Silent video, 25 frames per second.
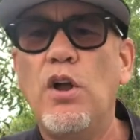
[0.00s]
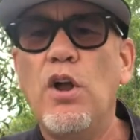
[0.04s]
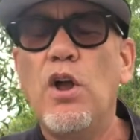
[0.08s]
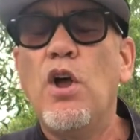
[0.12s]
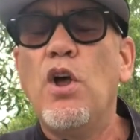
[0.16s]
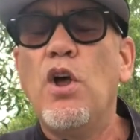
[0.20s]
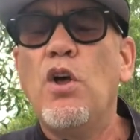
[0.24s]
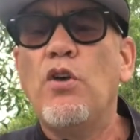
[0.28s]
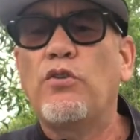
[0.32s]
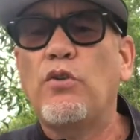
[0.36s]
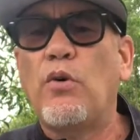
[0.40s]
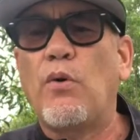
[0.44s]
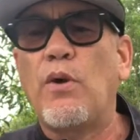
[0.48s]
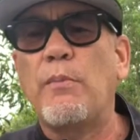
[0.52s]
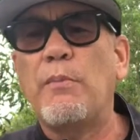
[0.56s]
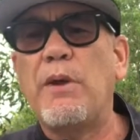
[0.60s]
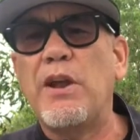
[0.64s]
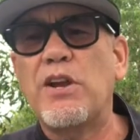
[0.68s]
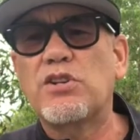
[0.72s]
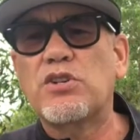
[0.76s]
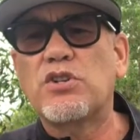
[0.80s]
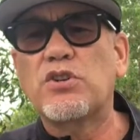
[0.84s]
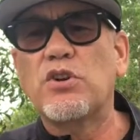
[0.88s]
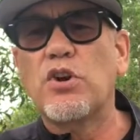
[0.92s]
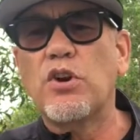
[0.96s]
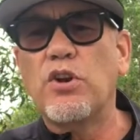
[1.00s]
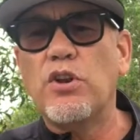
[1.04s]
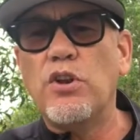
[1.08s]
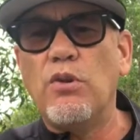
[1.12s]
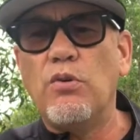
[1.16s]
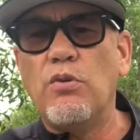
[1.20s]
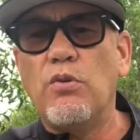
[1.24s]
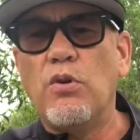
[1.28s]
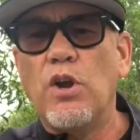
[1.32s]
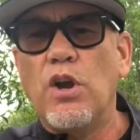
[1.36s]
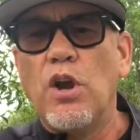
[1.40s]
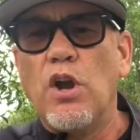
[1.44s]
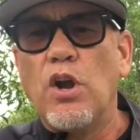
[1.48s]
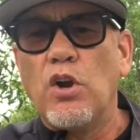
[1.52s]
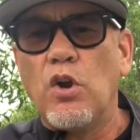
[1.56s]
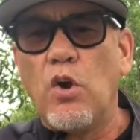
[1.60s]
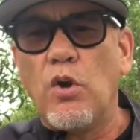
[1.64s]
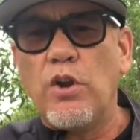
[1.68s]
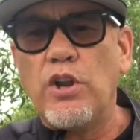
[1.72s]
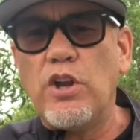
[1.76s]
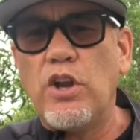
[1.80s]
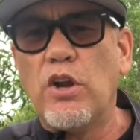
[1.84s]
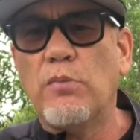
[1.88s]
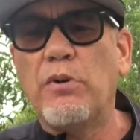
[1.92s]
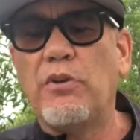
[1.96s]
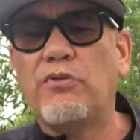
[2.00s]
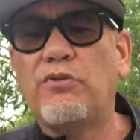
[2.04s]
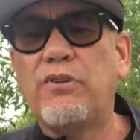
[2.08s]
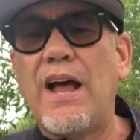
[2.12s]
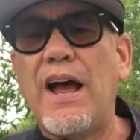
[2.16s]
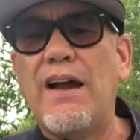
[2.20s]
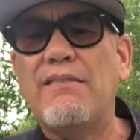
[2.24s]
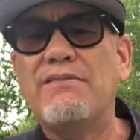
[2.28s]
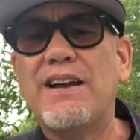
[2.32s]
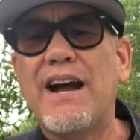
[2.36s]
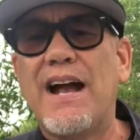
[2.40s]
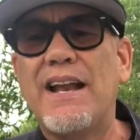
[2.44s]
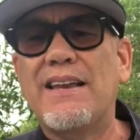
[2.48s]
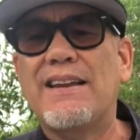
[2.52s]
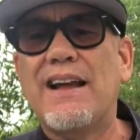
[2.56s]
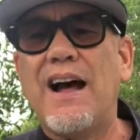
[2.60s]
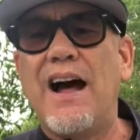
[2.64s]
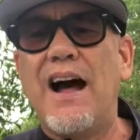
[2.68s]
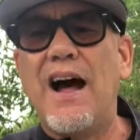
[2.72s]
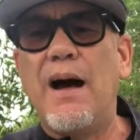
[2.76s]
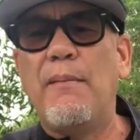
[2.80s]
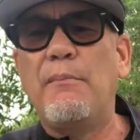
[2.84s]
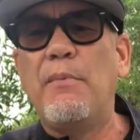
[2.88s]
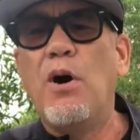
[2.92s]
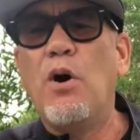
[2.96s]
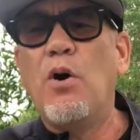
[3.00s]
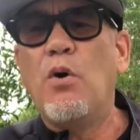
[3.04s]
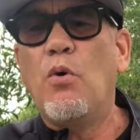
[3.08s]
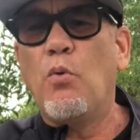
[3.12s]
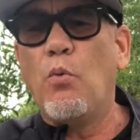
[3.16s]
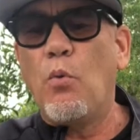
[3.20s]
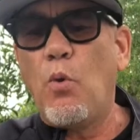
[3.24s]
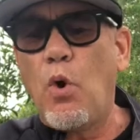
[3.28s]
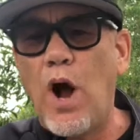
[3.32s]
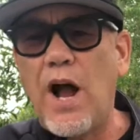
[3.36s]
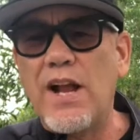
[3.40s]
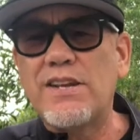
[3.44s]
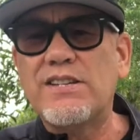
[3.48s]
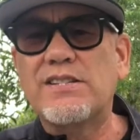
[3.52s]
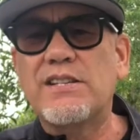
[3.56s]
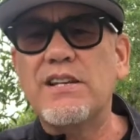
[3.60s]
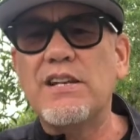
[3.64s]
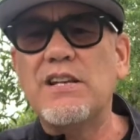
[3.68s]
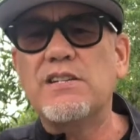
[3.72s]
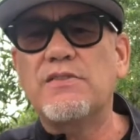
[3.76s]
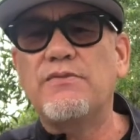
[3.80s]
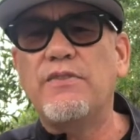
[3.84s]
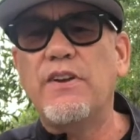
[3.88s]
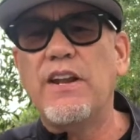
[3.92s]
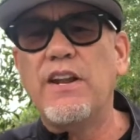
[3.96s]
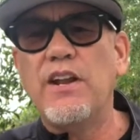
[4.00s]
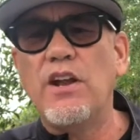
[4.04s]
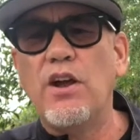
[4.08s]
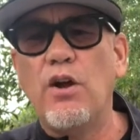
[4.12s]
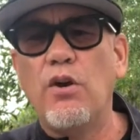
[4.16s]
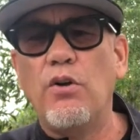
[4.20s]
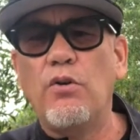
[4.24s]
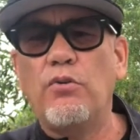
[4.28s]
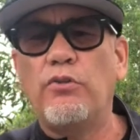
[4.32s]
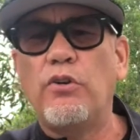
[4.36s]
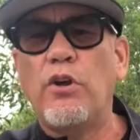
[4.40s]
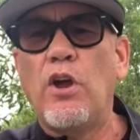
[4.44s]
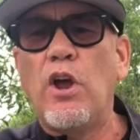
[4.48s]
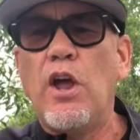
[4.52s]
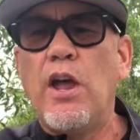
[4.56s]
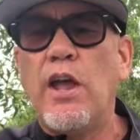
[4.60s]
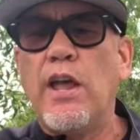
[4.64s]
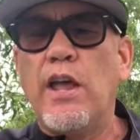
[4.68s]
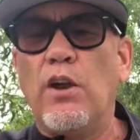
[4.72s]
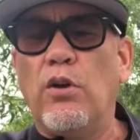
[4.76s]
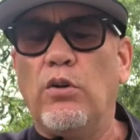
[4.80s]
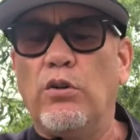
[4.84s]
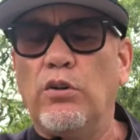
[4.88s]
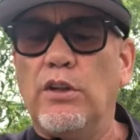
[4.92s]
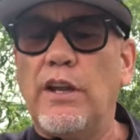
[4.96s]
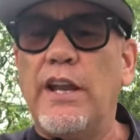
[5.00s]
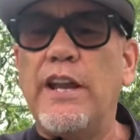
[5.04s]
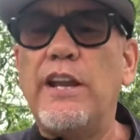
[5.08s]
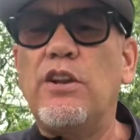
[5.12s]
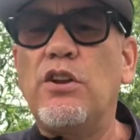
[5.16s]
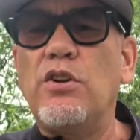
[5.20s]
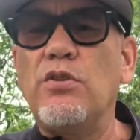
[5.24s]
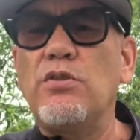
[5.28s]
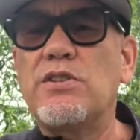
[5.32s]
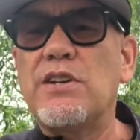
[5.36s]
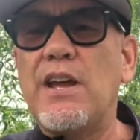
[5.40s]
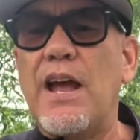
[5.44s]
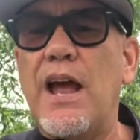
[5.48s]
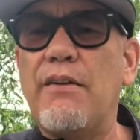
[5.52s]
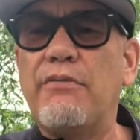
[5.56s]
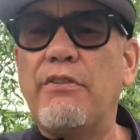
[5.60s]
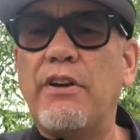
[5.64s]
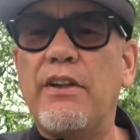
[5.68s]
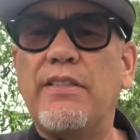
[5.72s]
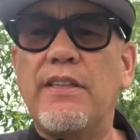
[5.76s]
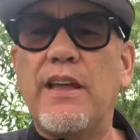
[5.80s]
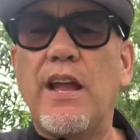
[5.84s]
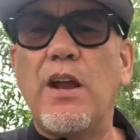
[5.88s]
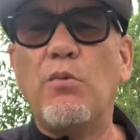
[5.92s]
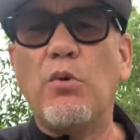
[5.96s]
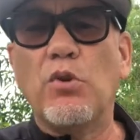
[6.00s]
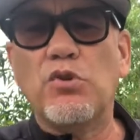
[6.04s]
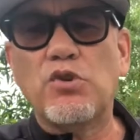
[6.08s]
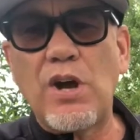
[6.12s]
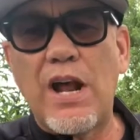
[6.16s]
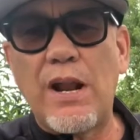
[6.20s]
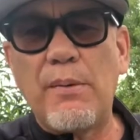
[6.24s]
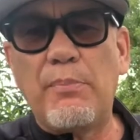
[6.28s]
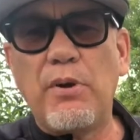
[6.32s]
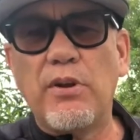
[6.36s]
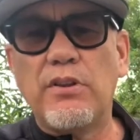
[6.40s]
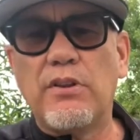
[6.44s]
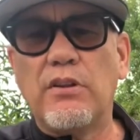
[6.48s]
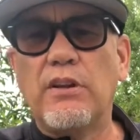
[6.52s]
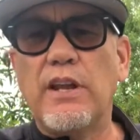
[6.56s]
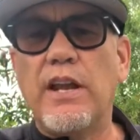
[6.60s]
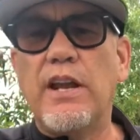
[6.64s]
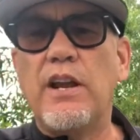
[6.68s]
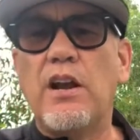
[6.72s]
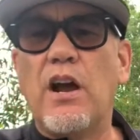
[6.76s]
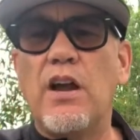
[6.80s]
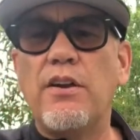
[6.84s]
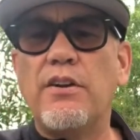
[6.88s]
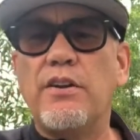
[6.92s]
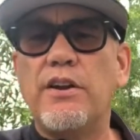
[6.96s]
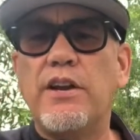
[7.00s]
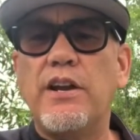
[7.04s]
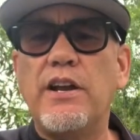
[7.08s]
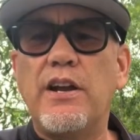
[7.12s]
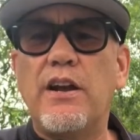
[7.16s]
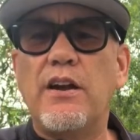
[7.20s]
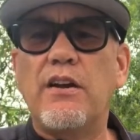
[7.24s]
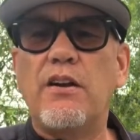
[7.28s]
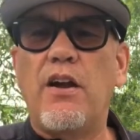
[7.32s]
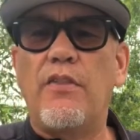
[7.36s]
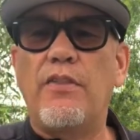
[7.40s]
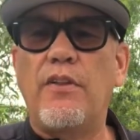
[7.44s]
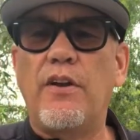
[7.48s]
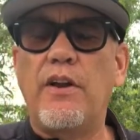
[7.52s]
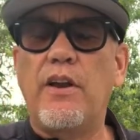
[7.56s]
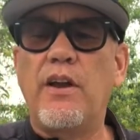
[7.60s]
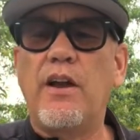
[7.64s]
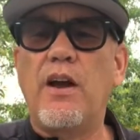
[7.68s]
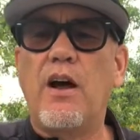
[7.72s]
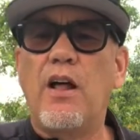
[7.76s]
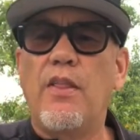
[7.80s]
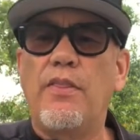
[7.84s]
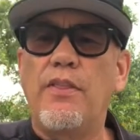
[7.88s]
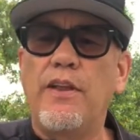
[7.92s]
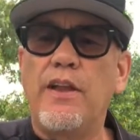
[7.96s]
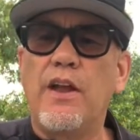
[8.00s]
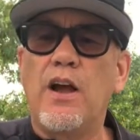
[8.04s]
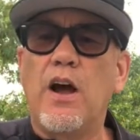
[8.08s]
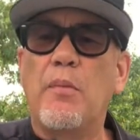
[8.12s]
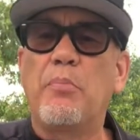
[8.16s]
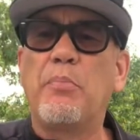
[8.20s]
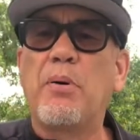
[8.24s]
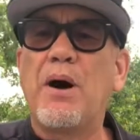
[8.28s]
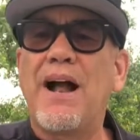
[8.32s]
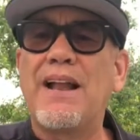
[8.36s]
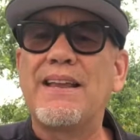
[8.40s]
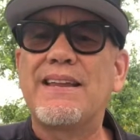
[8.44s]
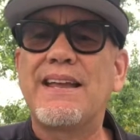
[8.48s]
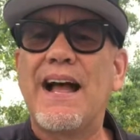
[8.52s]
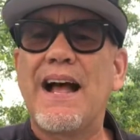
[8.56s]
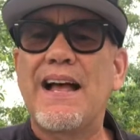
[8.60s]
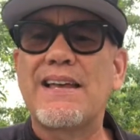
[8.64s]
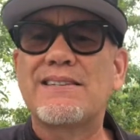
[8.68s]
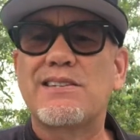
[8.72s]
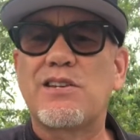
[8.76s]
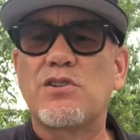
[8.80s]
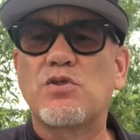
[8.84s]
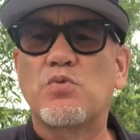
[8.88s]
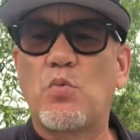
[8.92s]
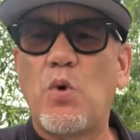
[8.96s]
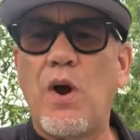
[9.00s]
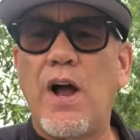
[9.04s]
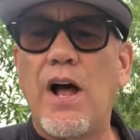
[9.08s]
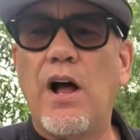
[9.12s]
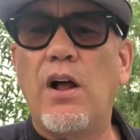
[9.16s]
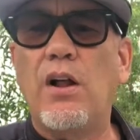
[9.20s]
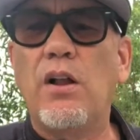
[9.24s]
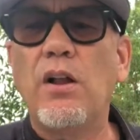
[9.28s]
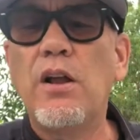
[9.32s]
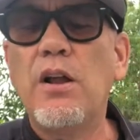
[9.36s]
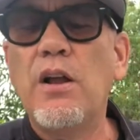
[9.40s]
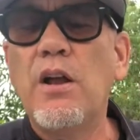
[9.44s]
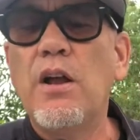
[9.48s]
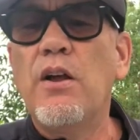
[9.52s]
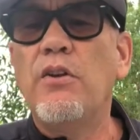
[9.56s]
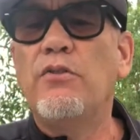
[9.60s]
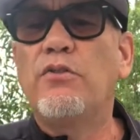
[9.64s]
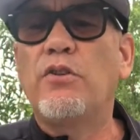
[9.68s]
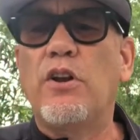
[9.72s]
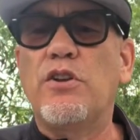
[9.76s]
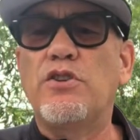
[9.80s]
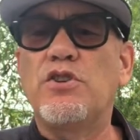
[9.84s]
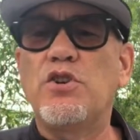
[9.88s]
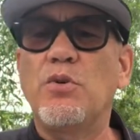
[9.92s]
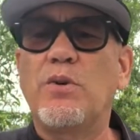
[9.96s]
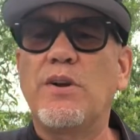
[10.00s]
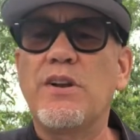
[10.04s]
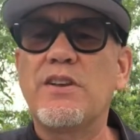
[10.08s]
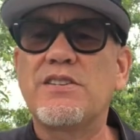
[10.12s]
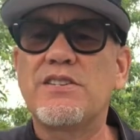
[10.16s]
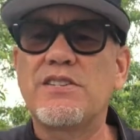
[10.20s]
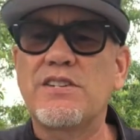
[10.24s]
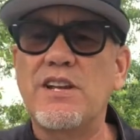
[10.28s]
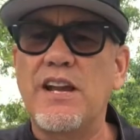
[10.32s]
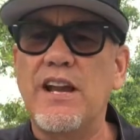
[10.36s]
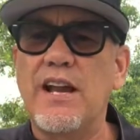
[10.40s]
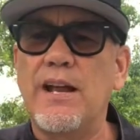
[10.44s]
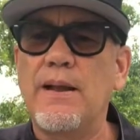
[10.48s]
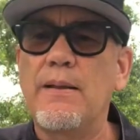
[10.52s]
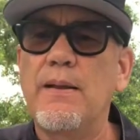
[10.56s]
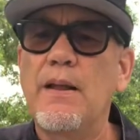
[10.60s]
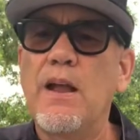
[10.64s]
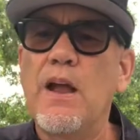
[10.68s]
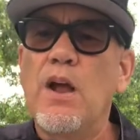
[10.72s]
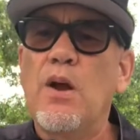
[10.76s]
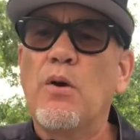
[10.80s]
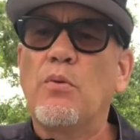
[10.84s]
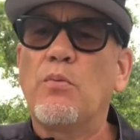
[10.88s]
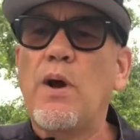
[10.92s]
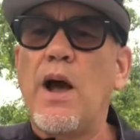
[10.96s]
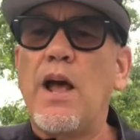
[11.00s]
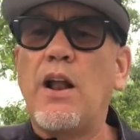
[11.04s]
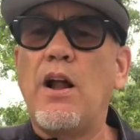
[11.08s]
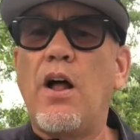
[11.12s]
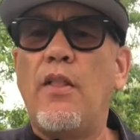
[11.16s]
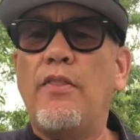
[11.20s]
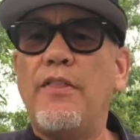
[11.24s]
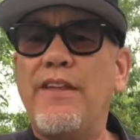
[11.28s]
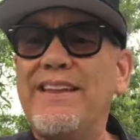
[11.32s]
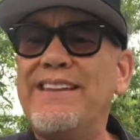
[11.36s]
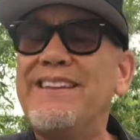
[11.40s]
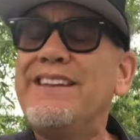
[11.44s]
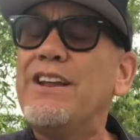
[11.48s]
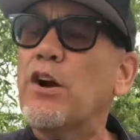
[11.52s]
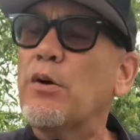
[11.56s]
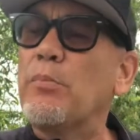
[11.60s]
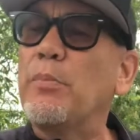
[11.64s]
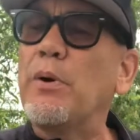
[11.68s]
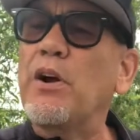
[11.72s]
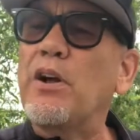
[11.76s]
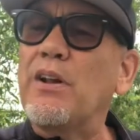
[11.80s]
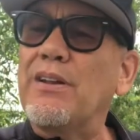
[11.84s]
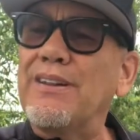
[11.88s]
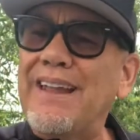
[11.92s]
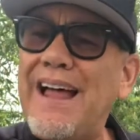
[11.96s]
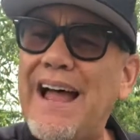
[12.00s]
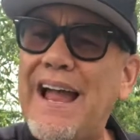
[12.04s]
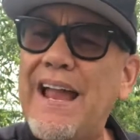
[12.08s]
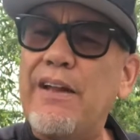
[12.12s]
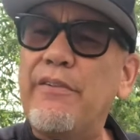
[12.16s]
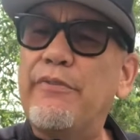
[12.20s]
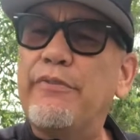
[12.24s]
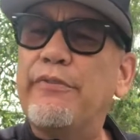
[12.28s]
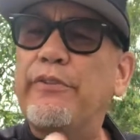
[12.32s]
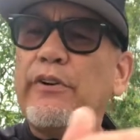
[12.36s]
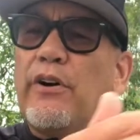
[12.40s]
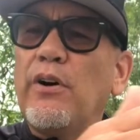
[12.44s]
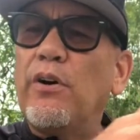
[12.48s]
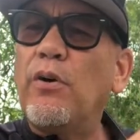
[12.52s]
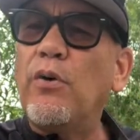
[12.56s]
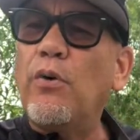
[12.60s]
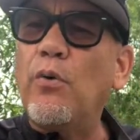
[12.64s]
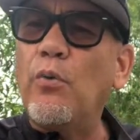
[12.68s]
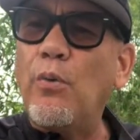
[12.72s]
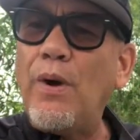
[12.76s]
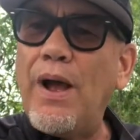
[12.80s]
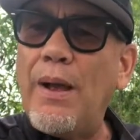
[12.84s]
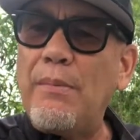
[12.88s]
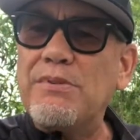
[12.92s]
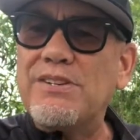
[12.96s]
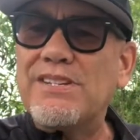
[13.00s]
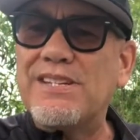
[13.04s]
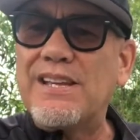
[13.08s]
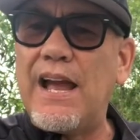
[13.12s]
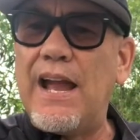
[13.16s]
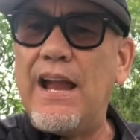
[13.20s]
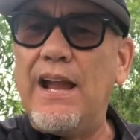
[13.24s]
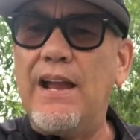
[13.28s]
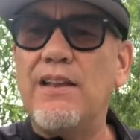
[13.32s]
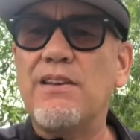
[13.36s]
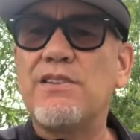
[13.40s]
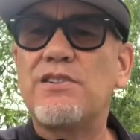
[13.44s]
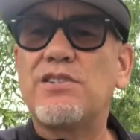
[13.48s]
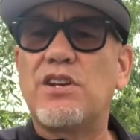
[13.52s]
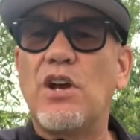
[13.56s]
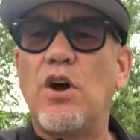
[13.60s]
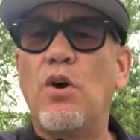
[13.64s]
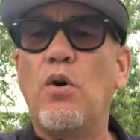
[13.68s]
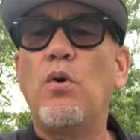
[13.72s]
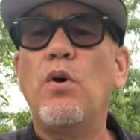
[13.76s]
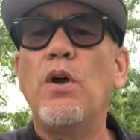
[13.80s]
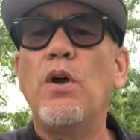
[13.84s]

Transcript: So I want to make sure you go to YearbooksLive.com, watch these videos. It'll link you to everything. We'll try to put the link under here on the podcast as well, so that you can see it right on the Yearbook Life website. So